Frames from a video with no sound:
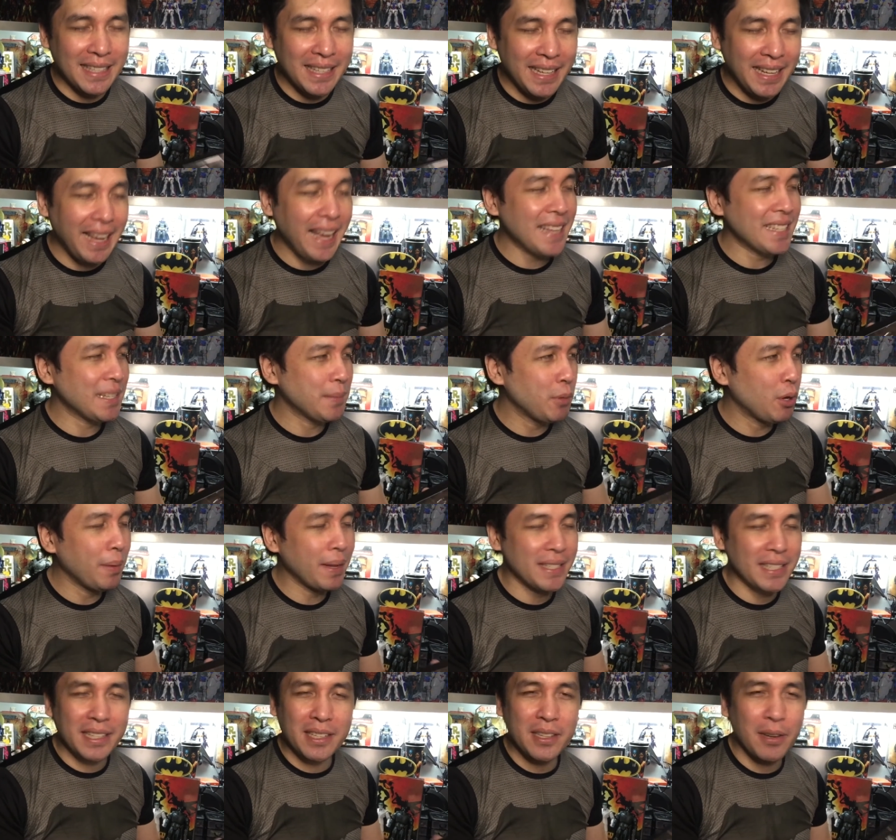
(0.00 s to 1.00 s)
He has his
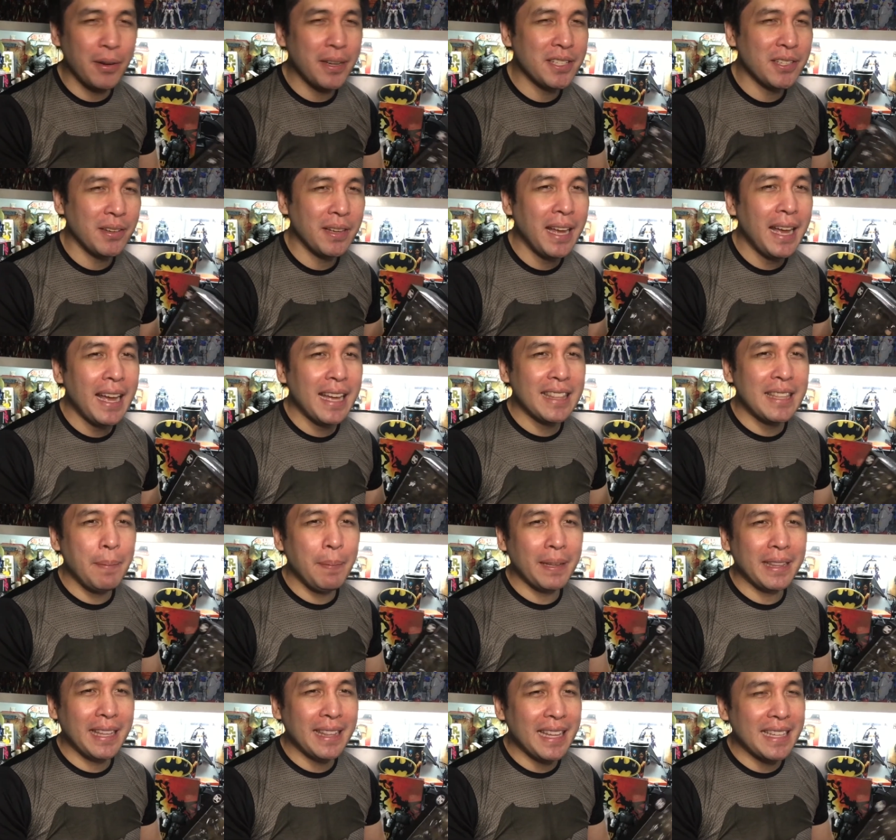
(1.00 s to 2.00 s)
moments. So he's always
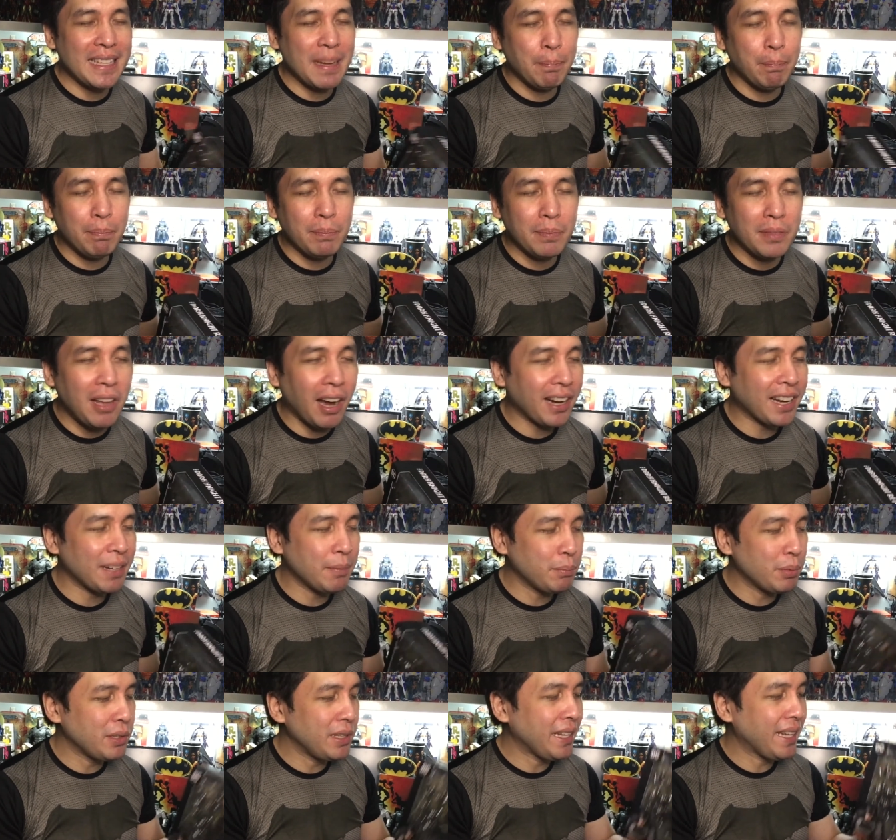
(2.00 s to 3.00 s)
depicted as a dark
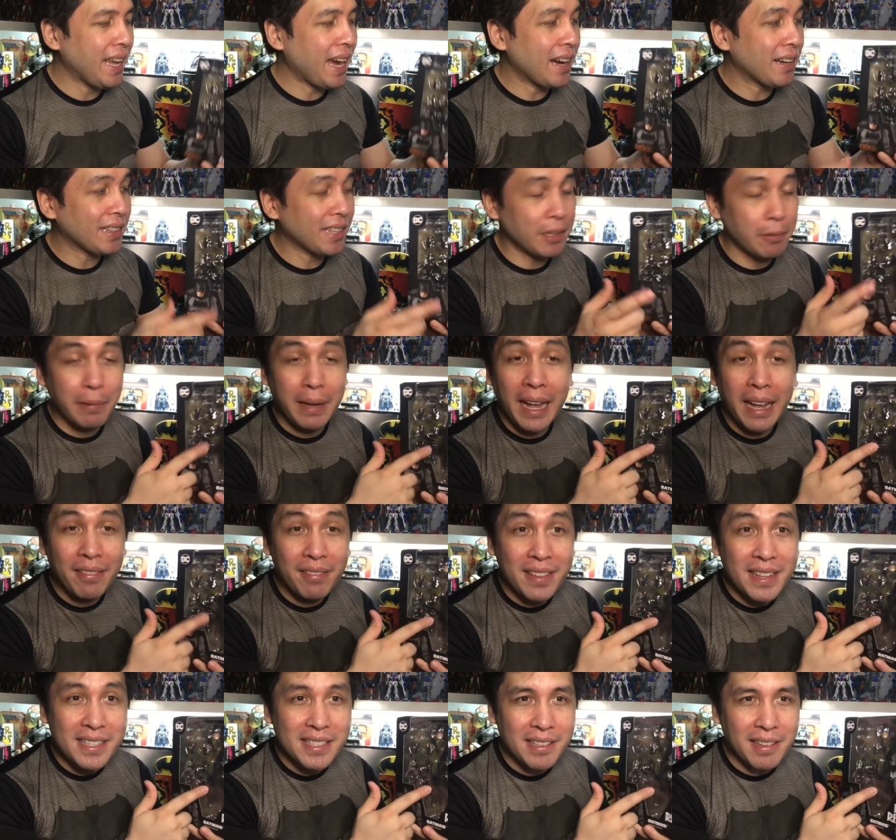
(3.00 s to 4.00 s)
and broody character. And we
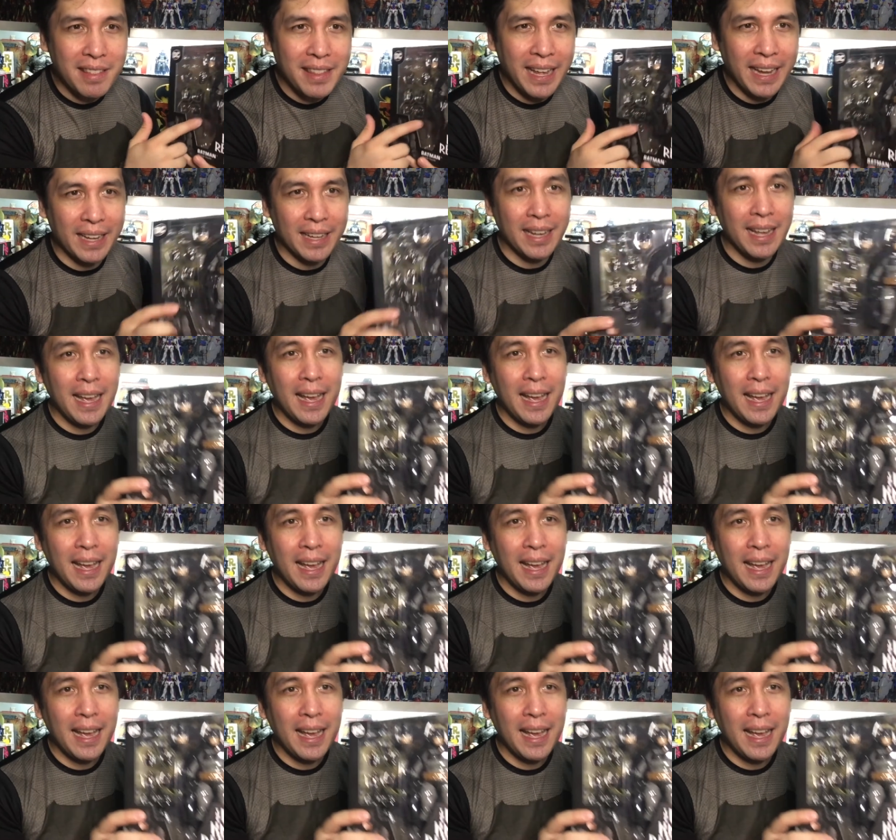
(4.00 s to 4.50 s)
have this to thank.